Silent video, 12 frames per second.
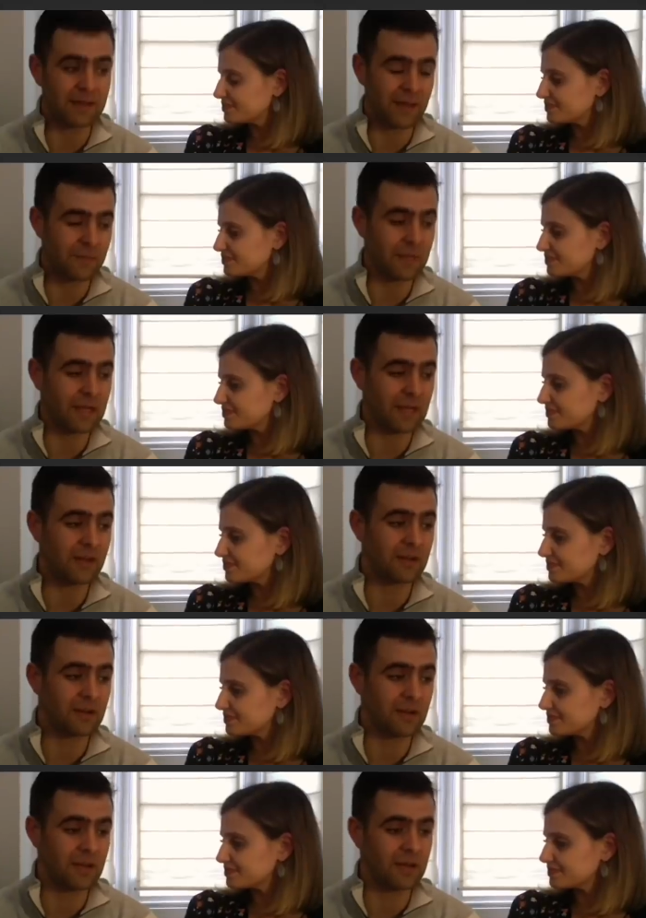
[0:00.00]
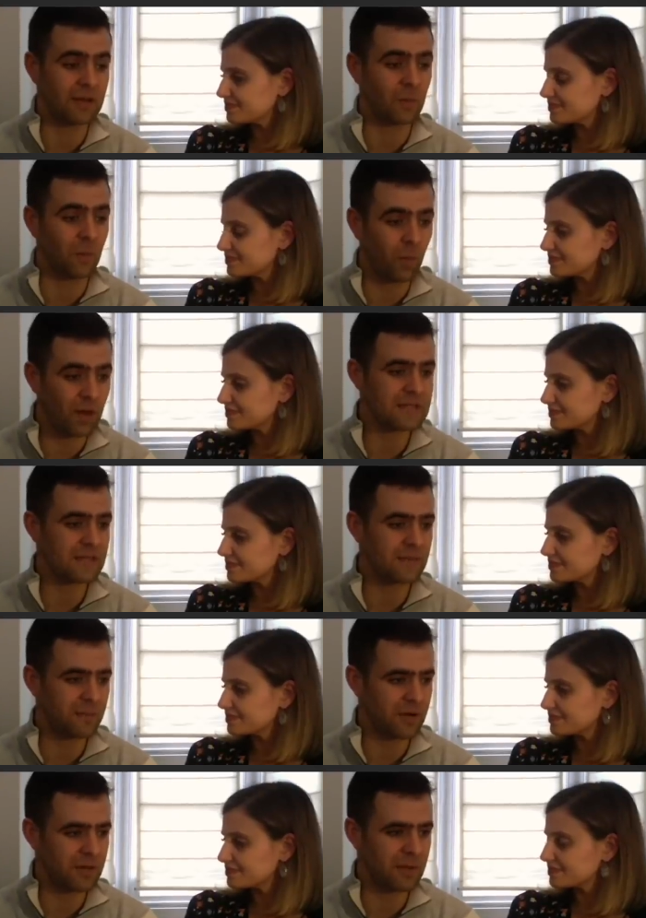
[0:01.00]
Speaker 1: Coming here, it was a
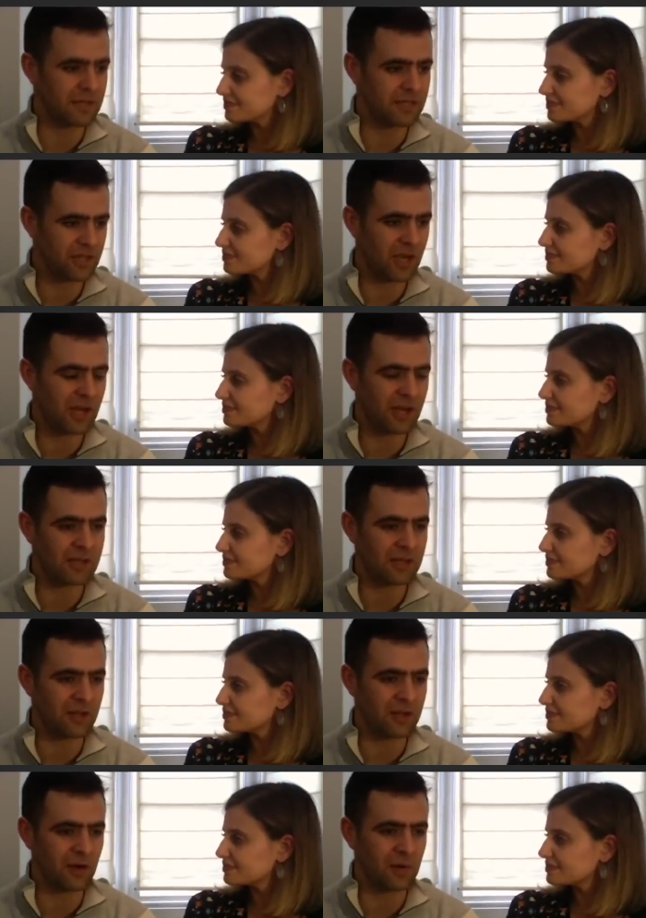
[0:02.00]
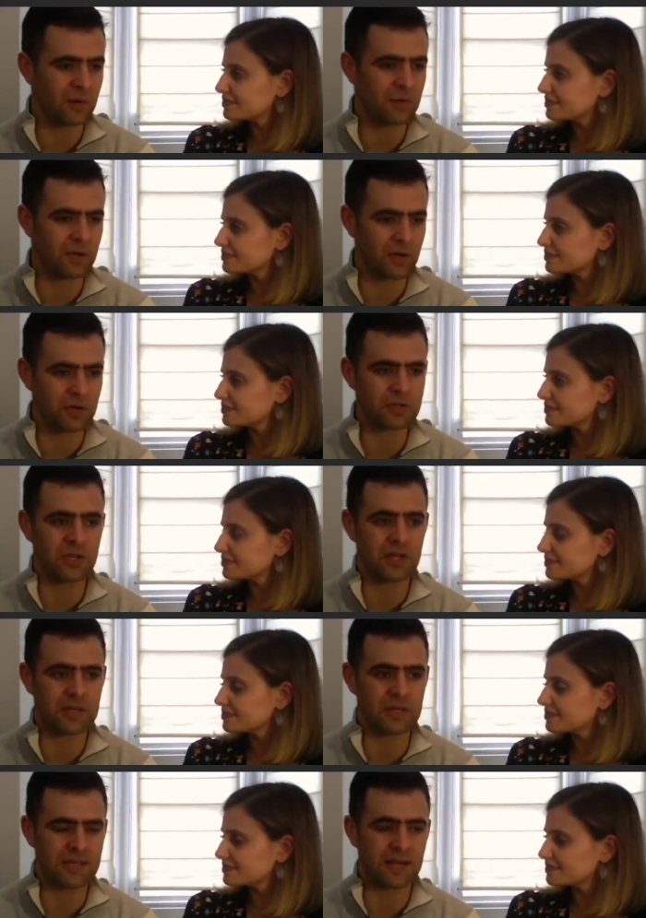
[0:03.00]
pretty big shock, you know,
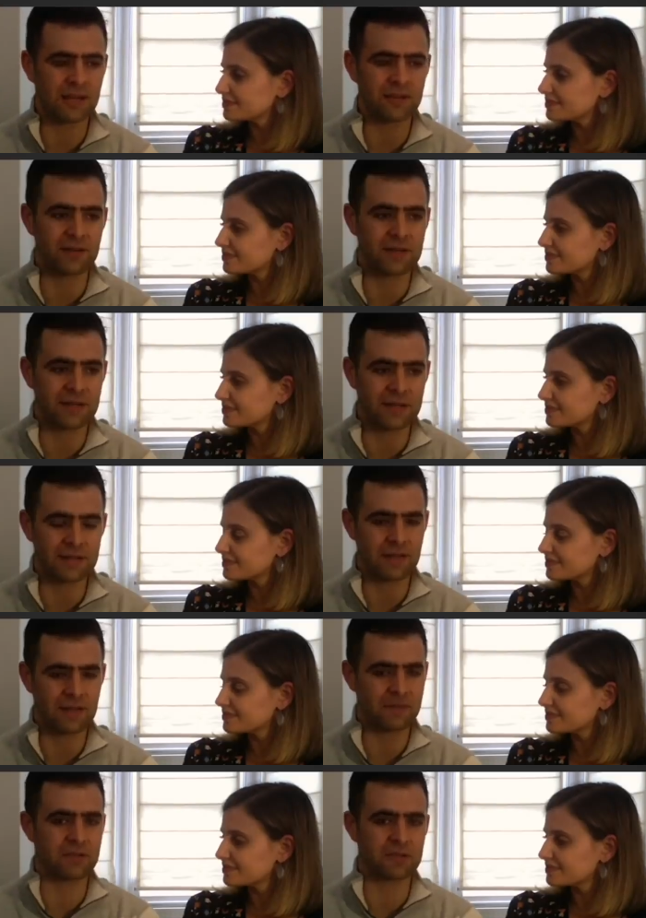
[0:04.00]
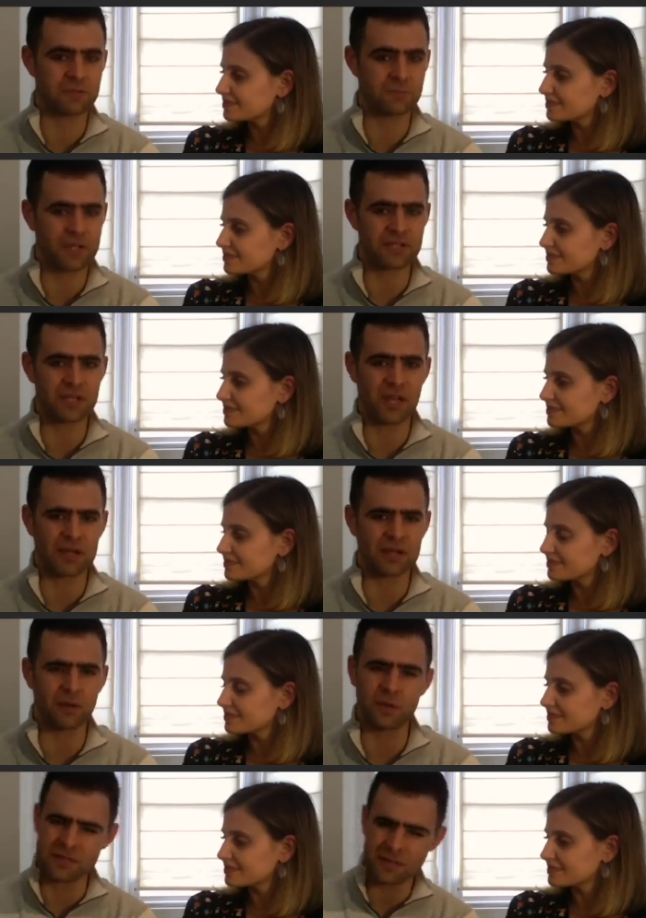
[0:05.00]
negotiating a salary and getting that first paycheck and
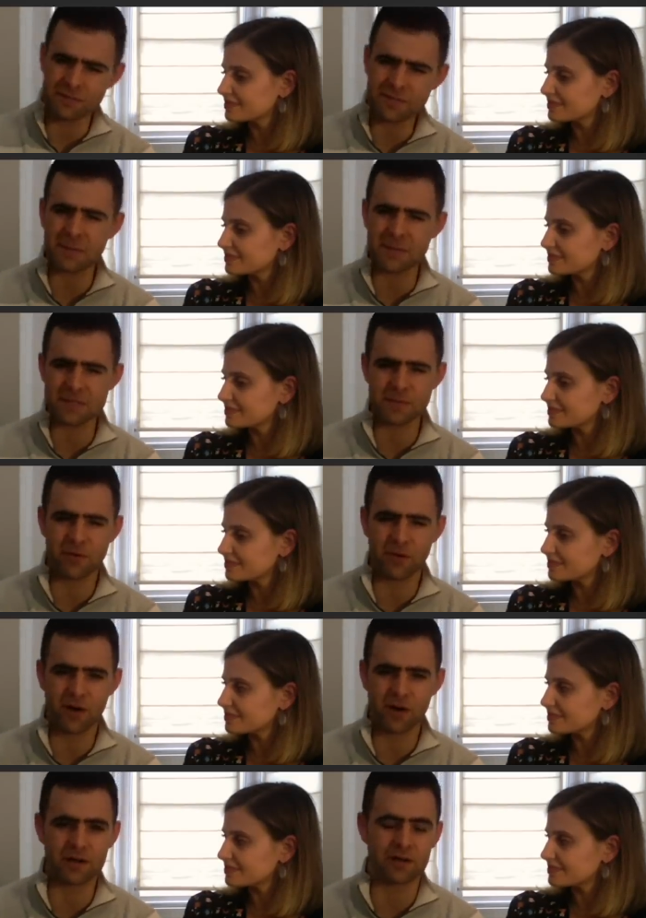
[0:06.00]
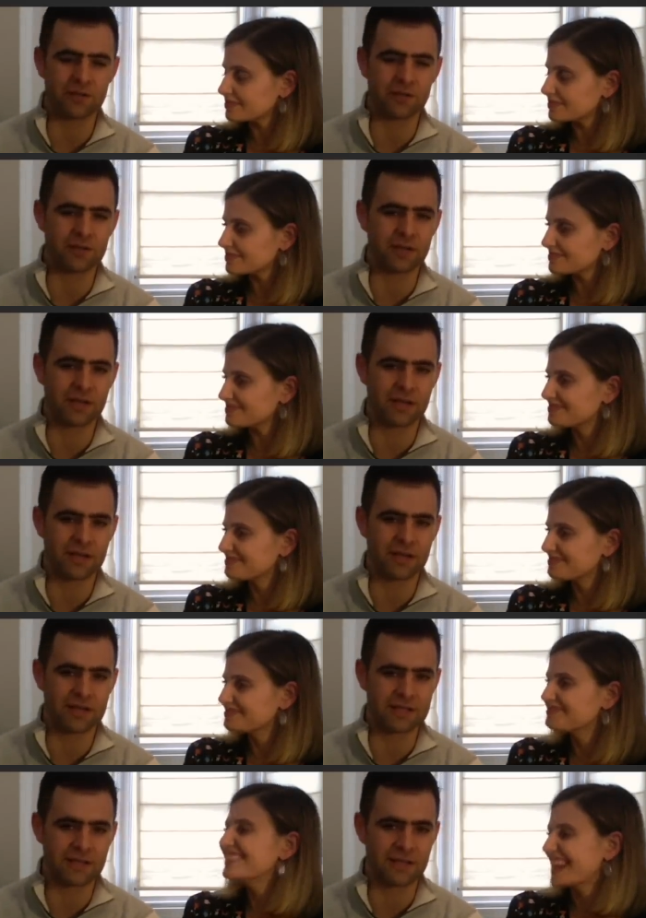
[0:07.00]
going, something must be wrong here, and looking and
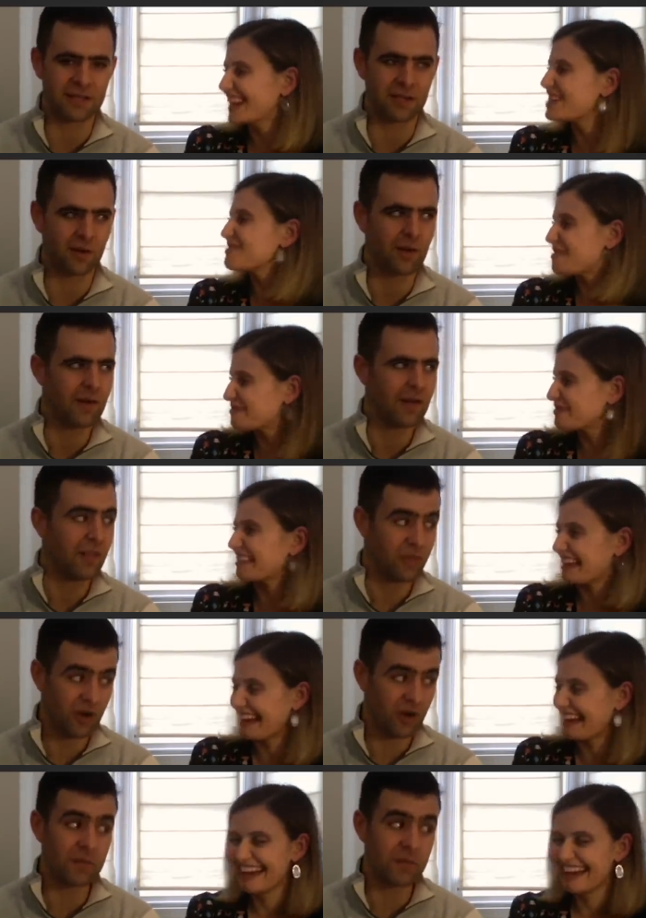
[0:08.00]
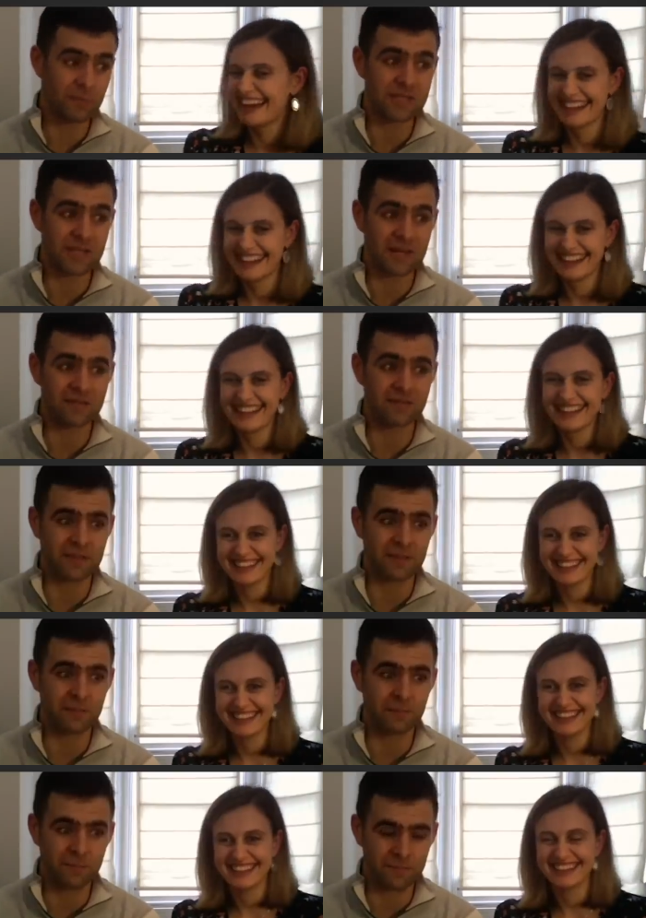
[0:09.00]
seeing, you know, 30% of the
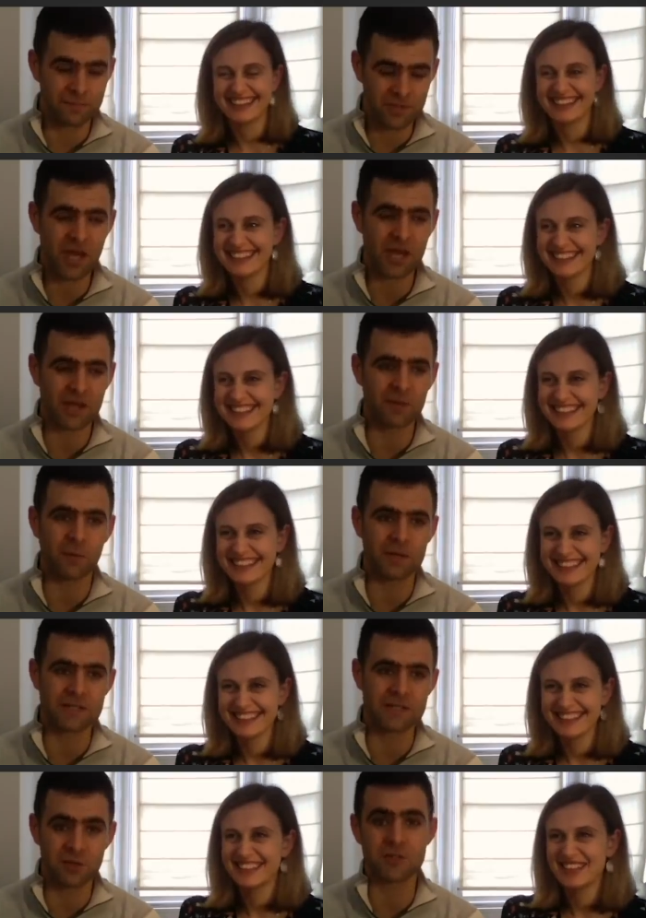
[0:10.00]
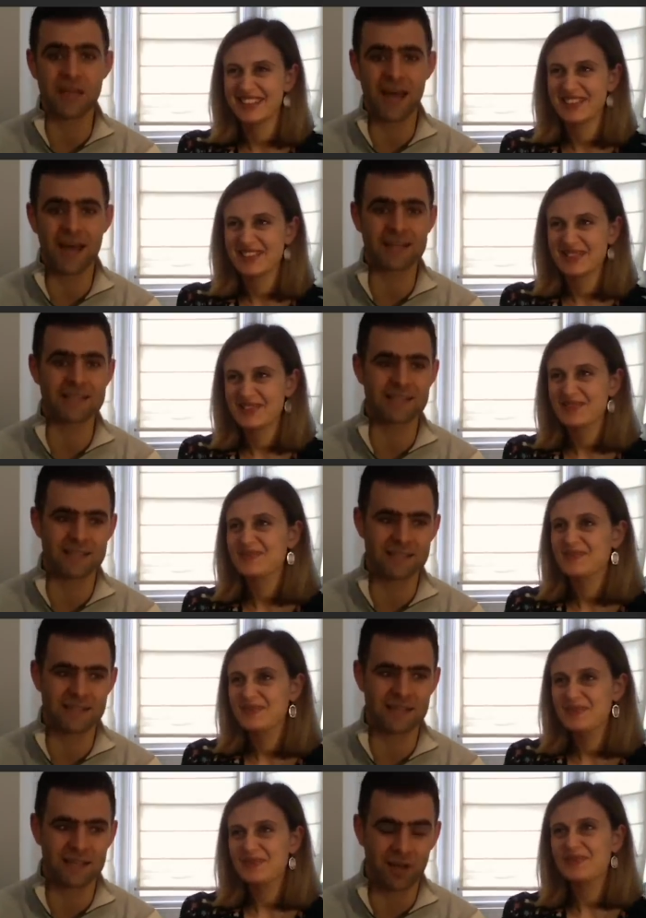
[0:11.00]
check was to taxes
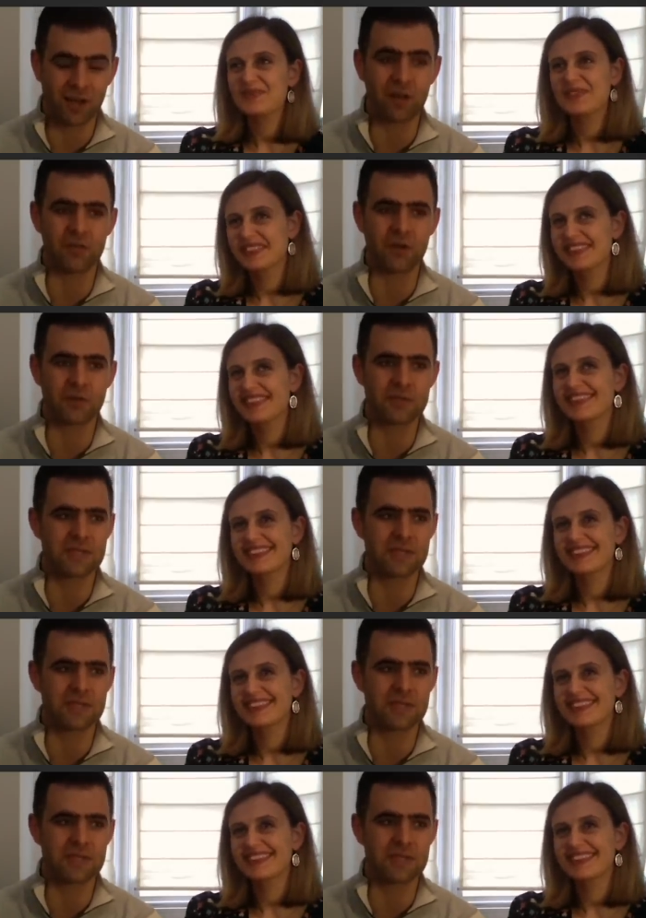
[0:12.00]
and all of those